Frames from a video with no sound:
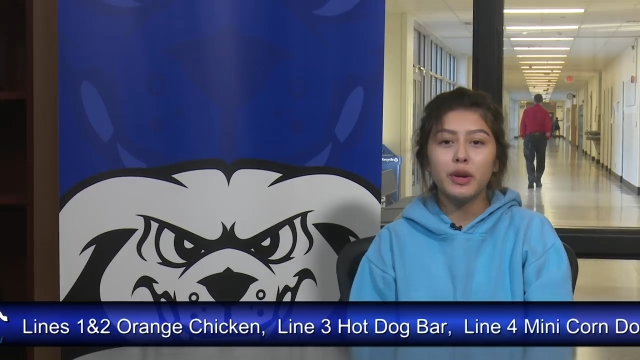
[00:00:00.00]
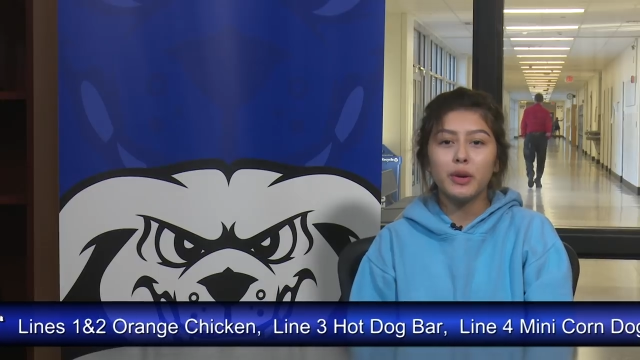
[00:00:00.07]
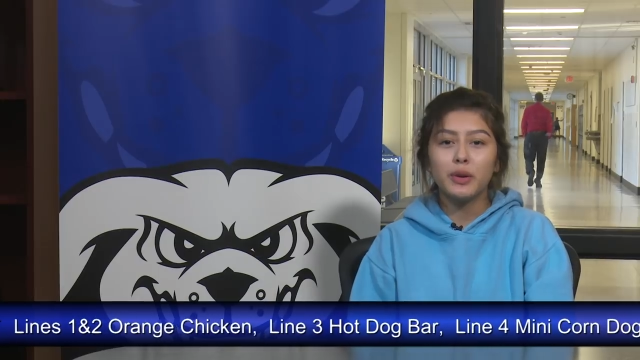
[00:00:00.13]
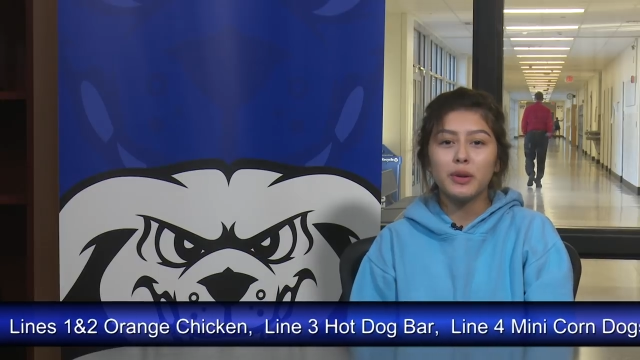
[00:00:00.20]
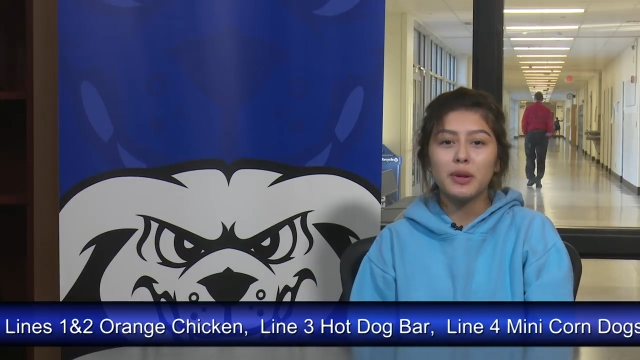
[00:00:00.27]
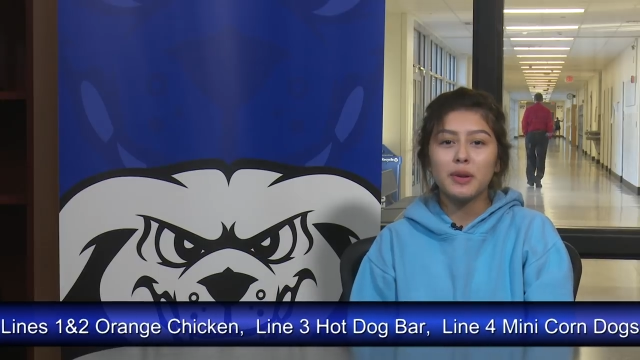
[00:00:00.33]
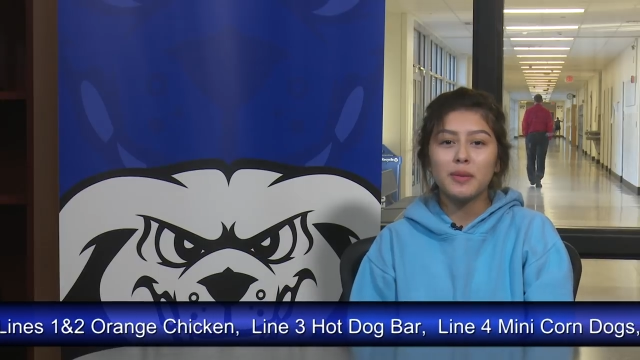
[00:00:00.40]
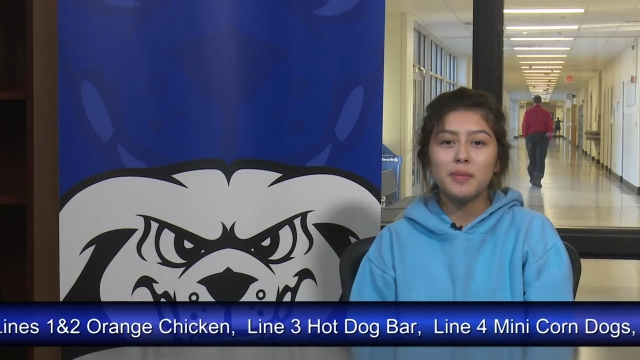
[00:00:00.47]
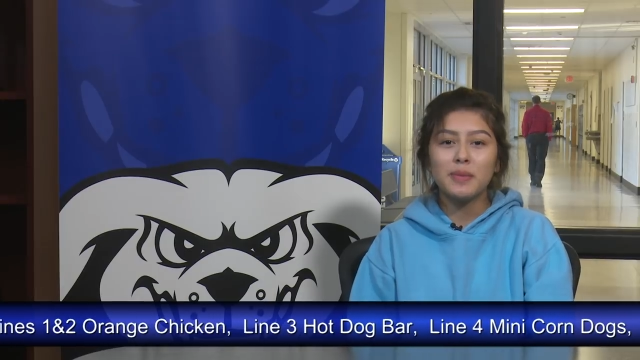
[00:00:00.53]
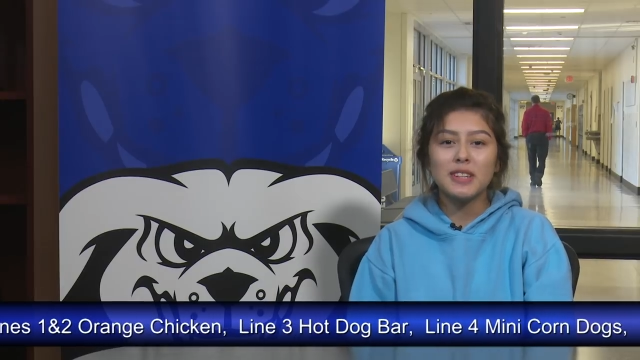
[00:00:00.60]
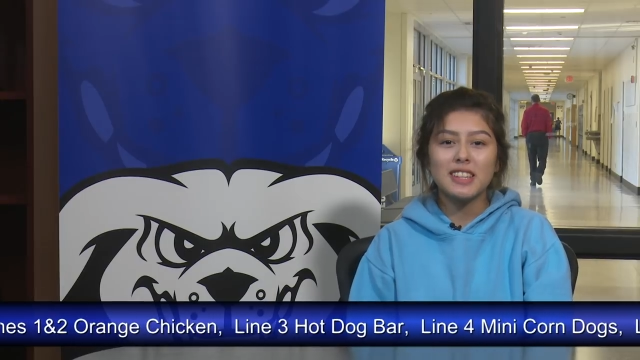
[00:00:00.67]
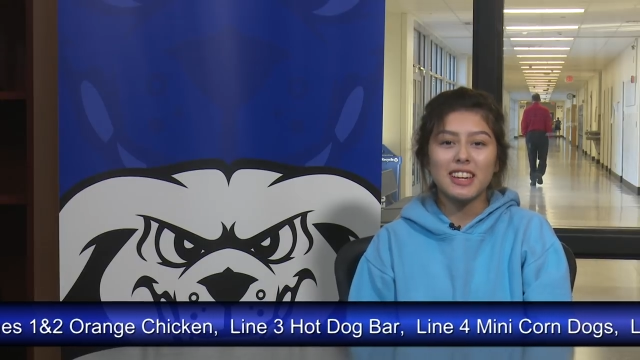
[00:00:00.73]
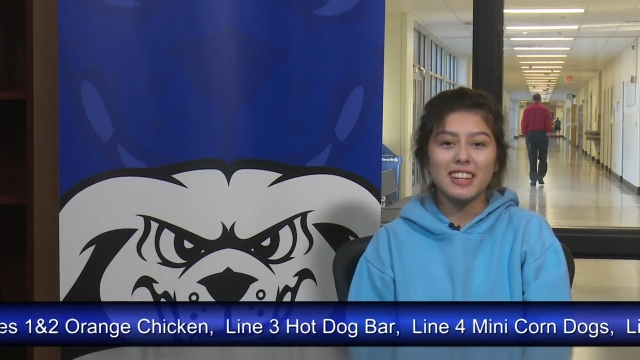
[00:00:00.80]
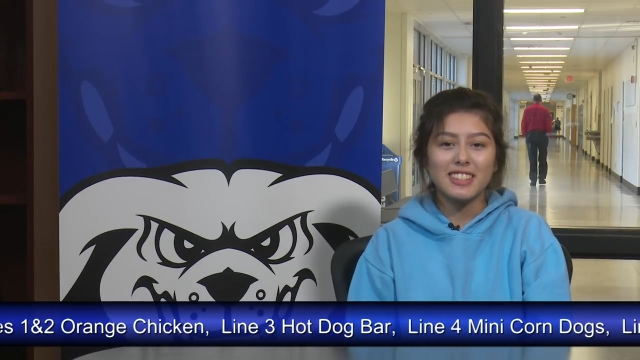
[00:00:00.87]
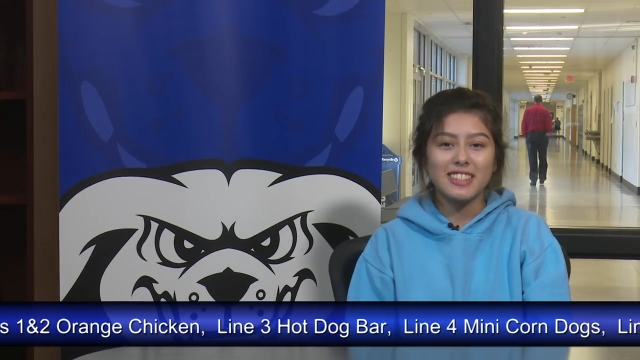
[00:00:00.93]
own Miss
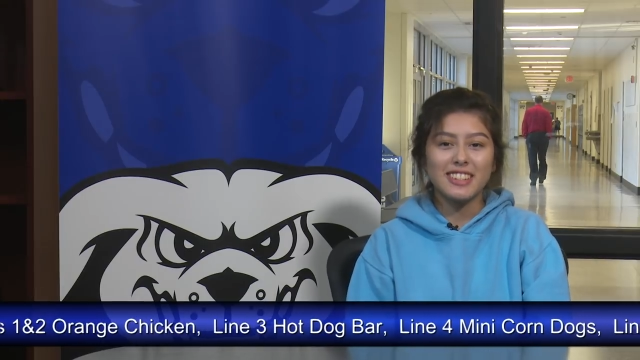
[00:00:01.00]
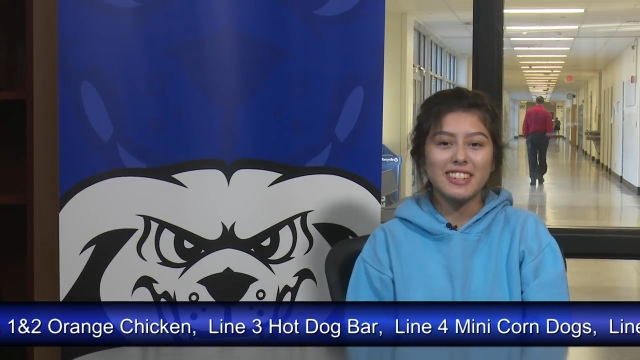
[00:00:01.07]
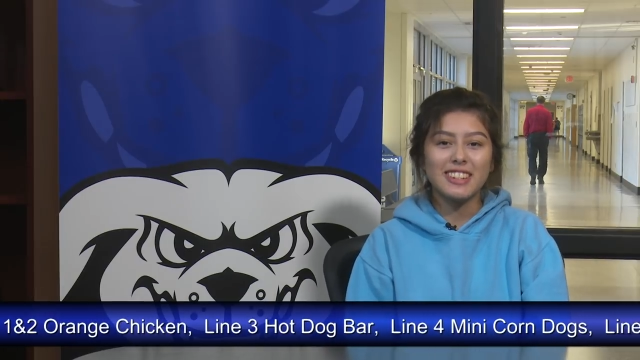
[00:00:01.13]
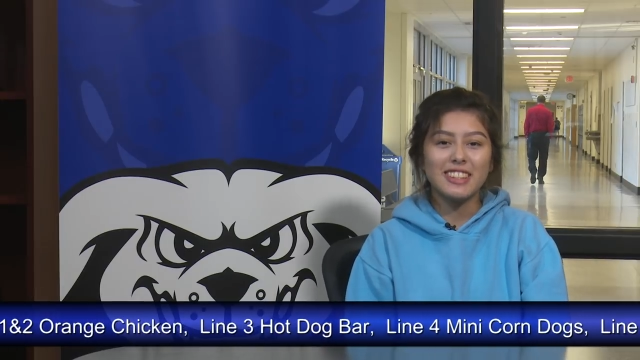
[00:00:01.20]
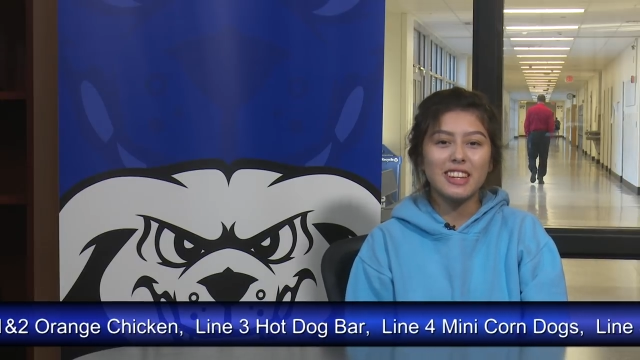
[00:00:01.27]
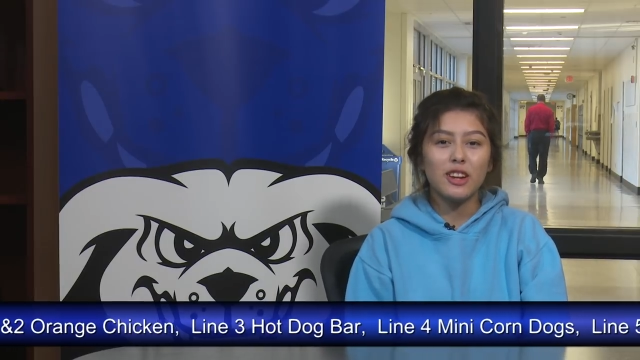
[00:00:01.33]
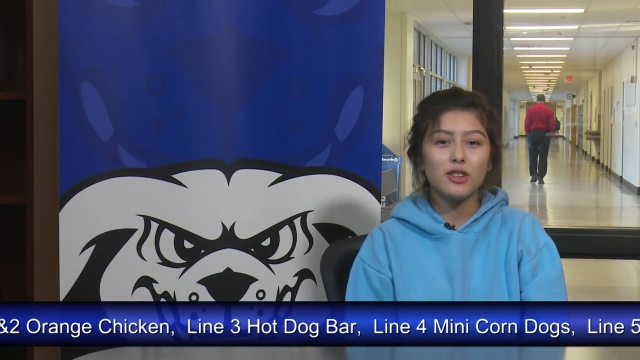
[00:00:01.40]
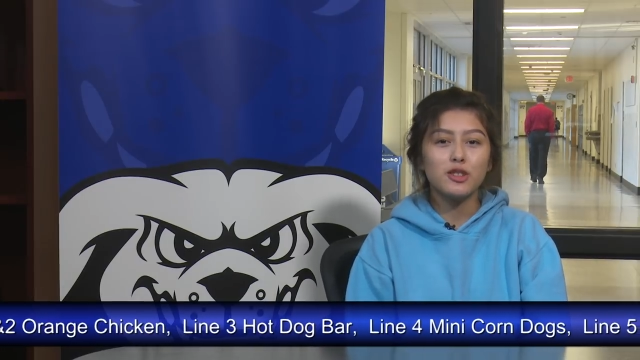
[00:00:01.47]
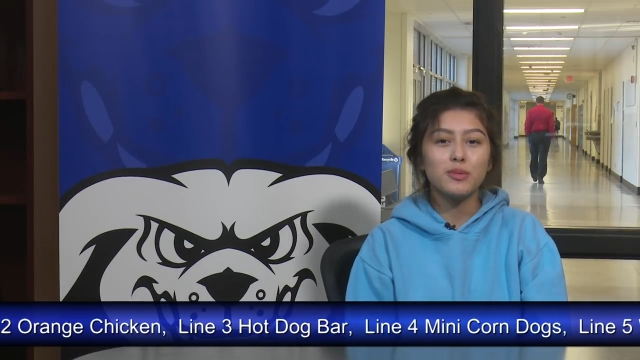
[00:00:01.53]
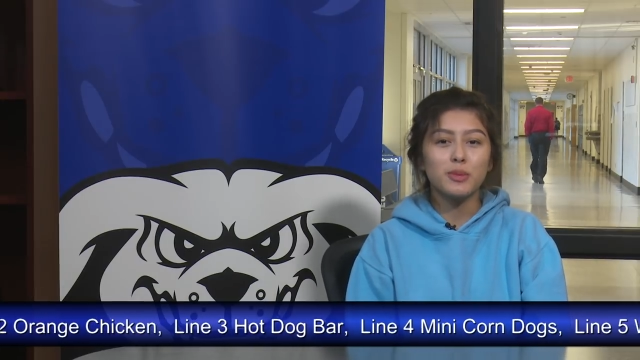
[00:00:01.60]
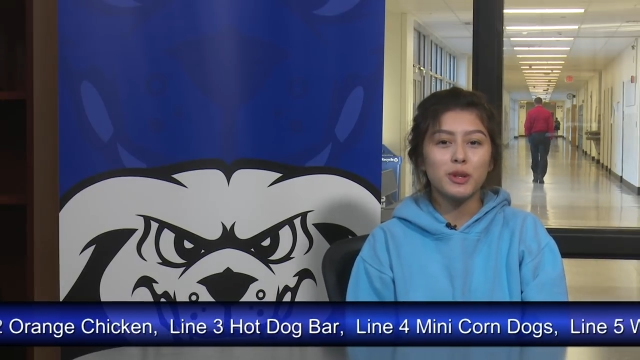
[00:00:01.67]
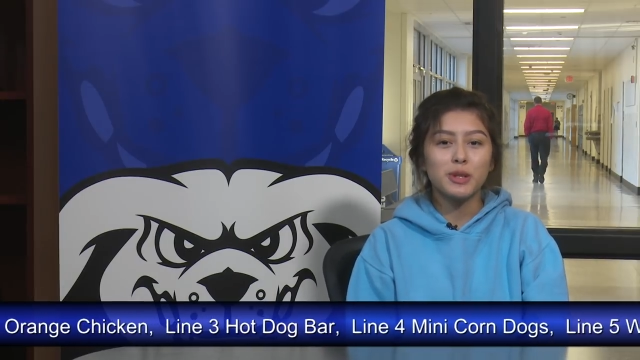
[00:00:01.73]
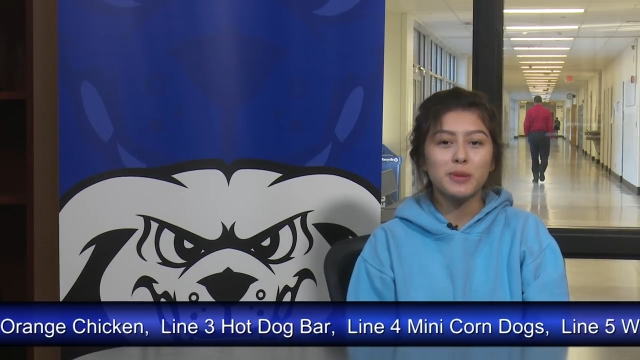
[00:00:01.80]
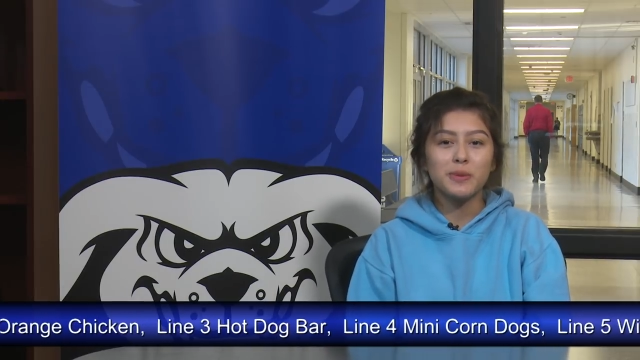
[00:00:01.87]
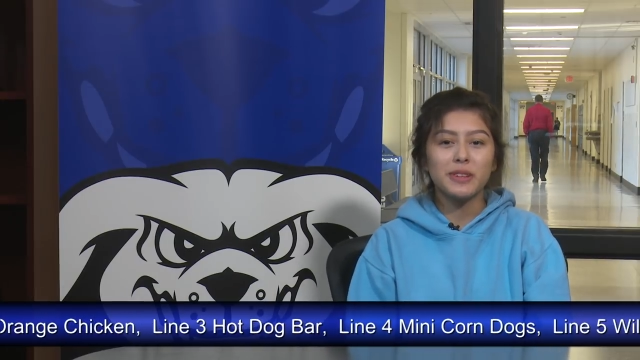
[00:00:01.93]
Hickson, now to
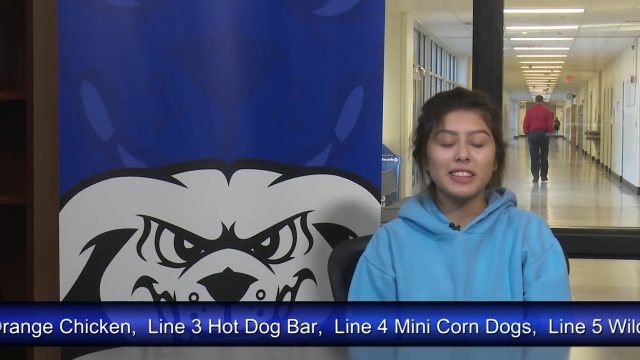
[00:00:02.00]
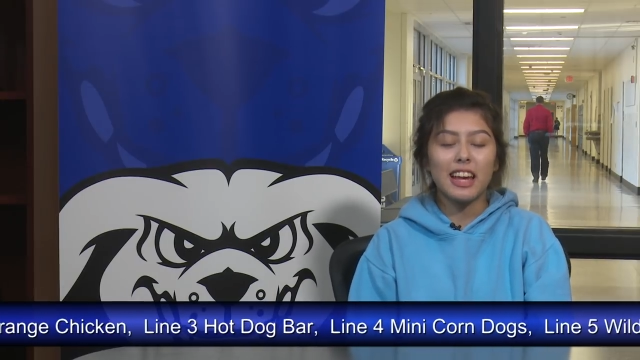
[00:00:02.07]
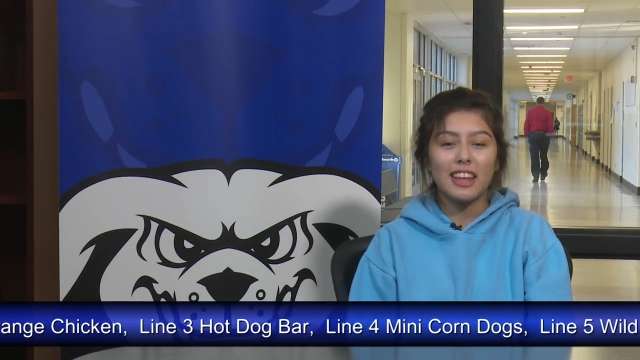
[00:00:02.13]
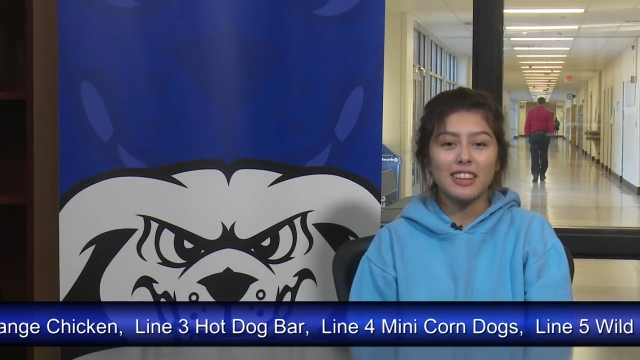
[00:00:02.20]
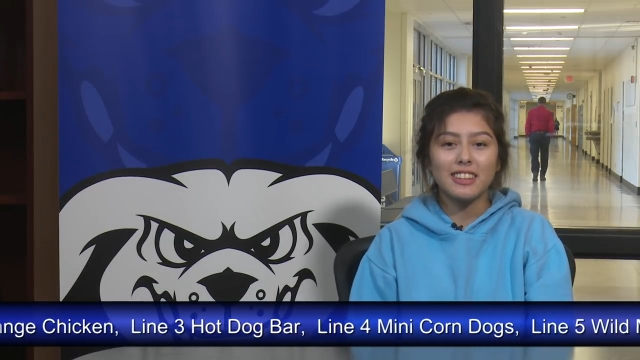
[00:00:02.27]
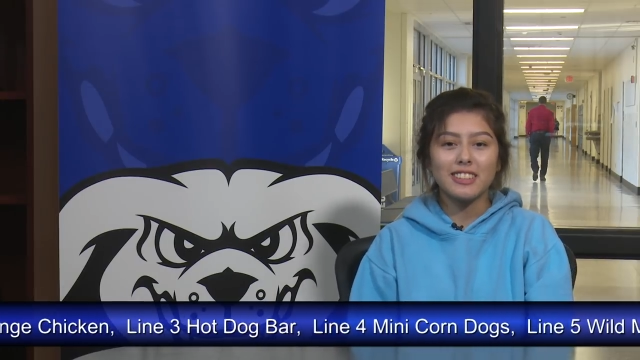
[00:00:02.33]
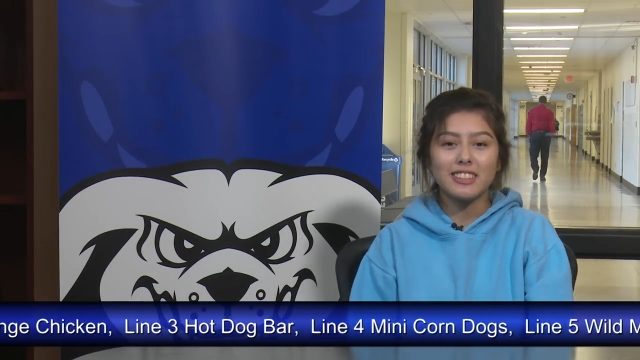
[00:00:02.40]
sports with Dallas.